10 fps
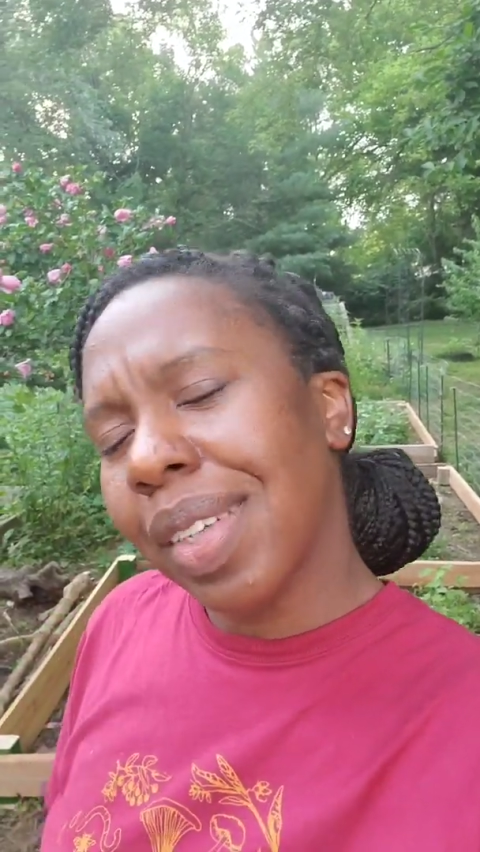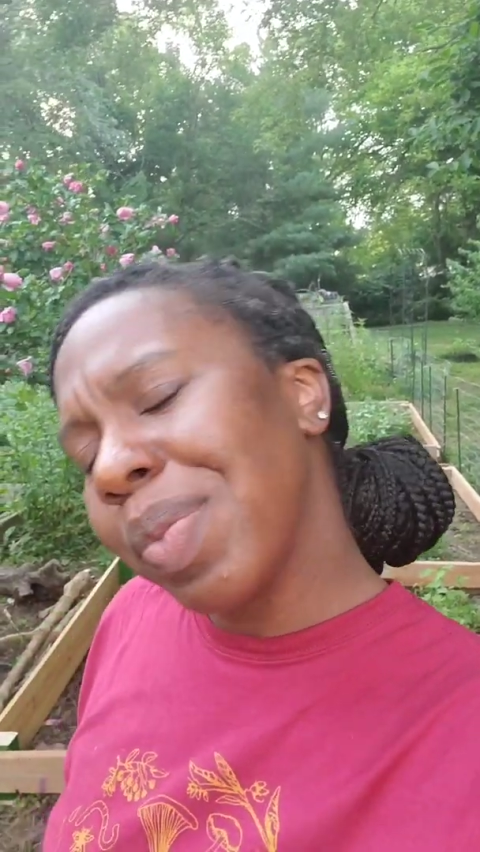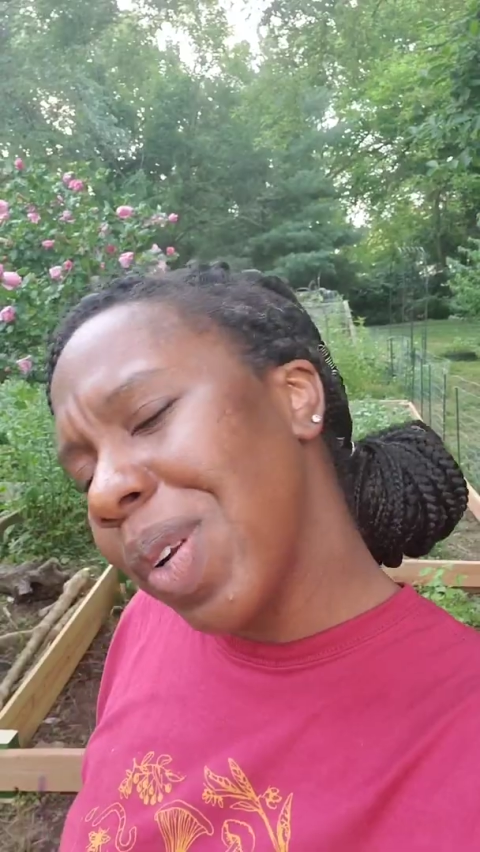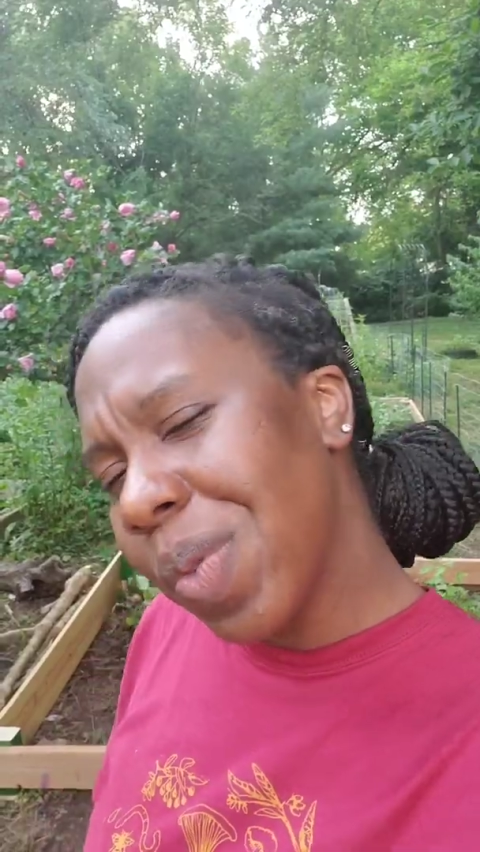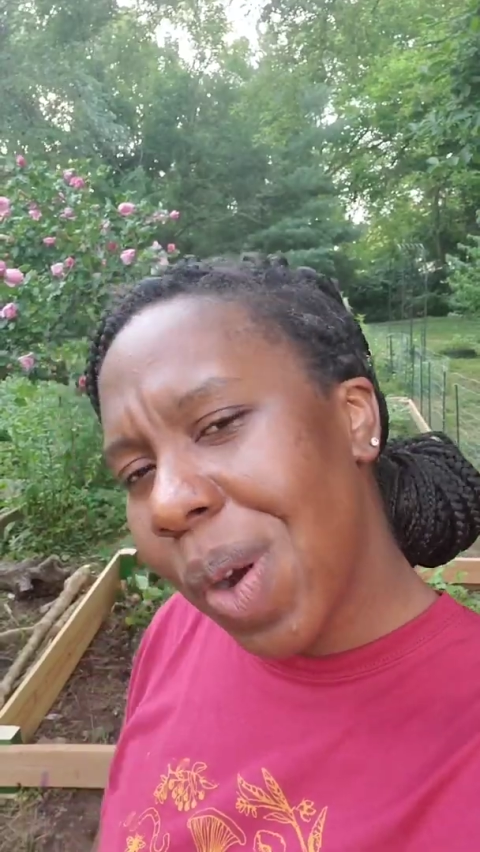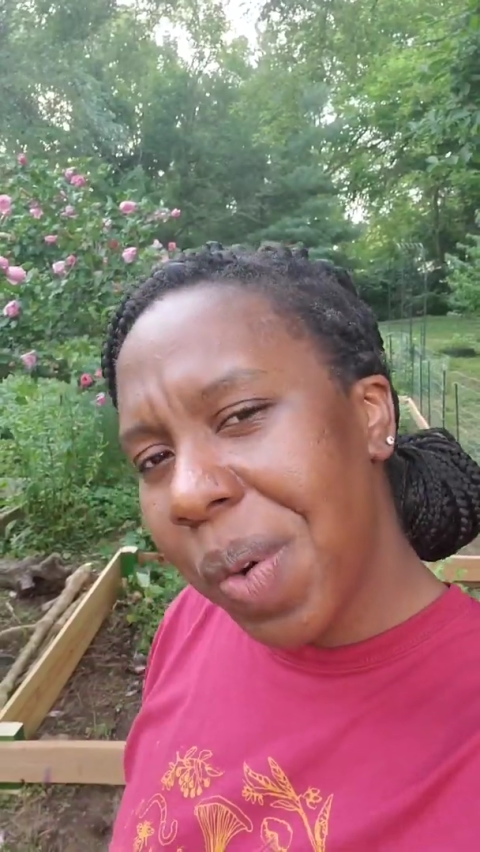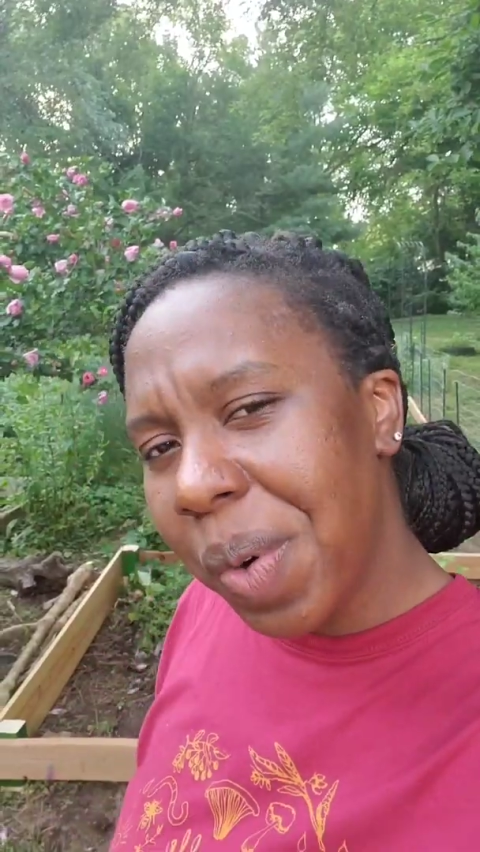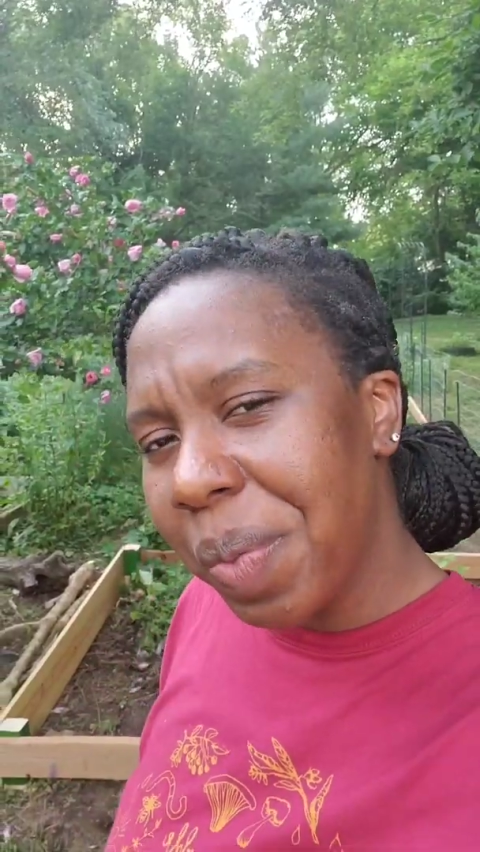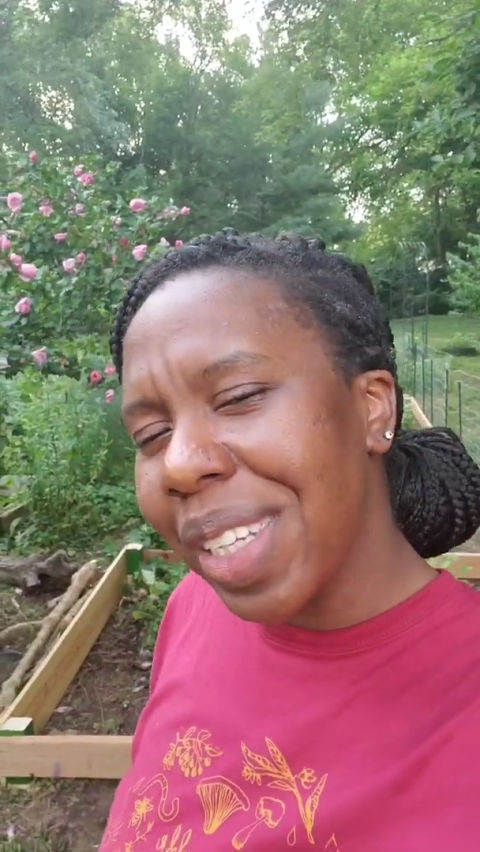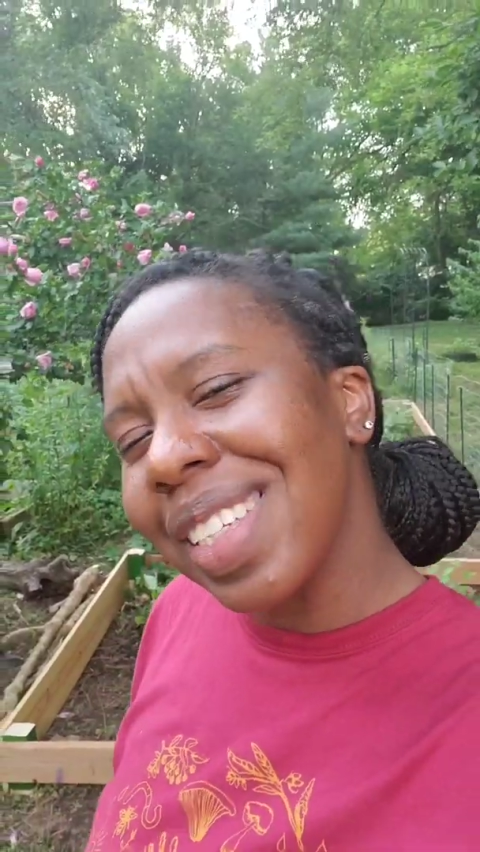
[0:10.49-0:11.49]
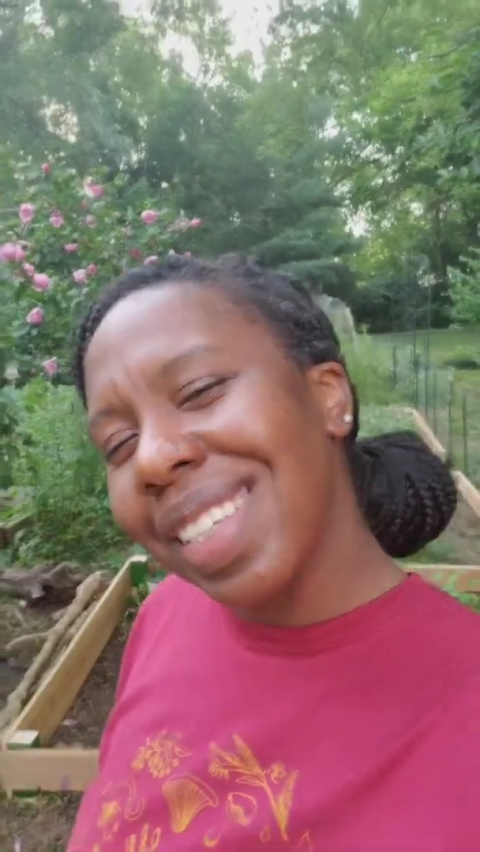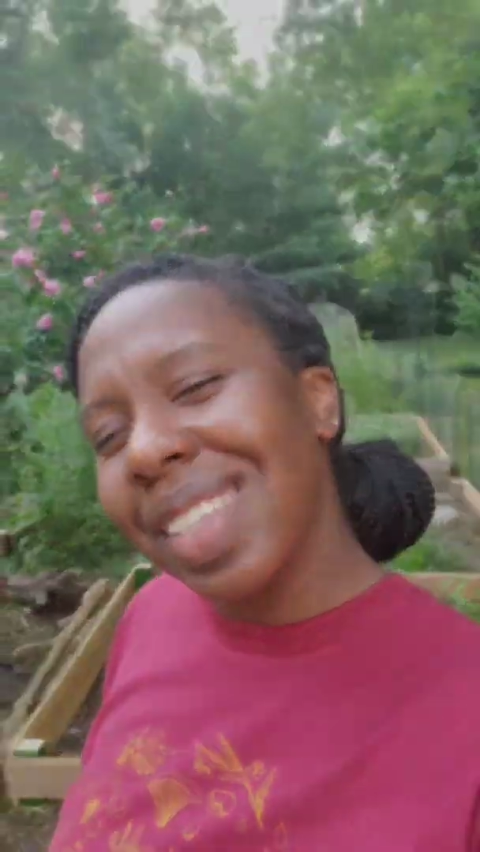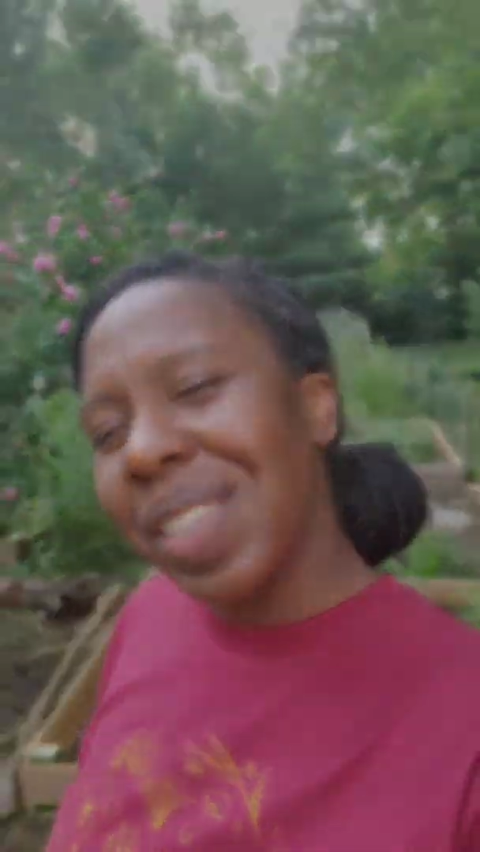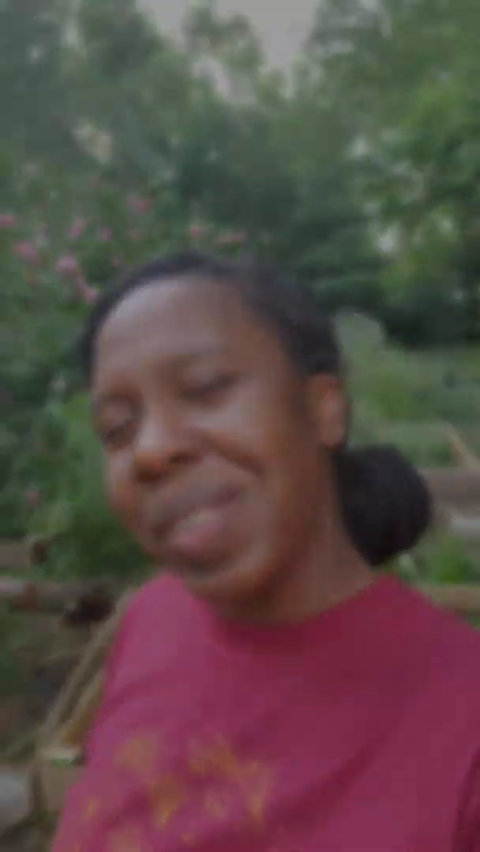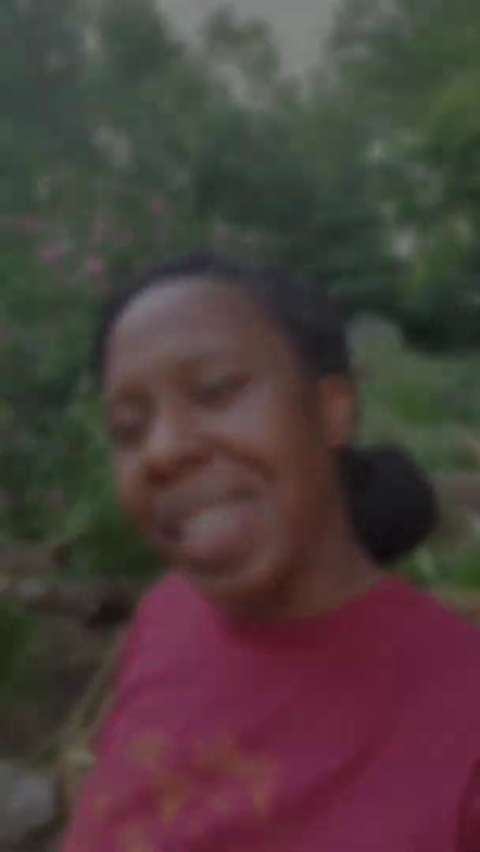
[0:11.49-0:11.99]
come on and walk with me.
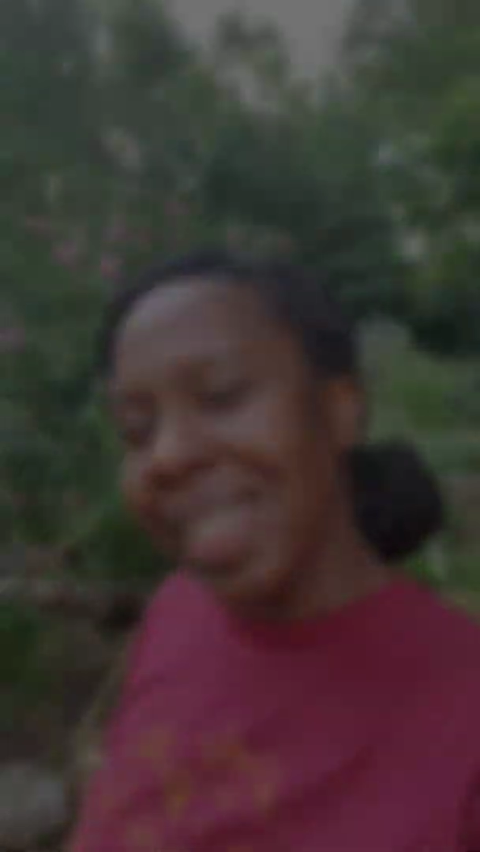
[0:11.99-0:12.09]
Let's do